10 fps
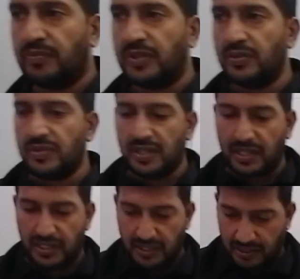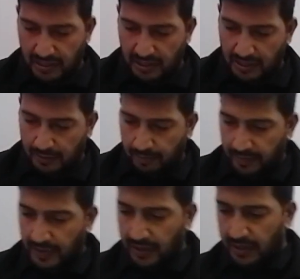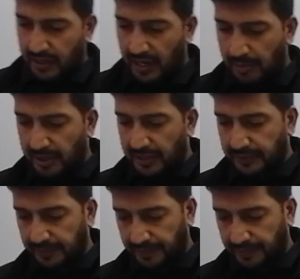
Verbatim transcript: we're using in uh, rubber.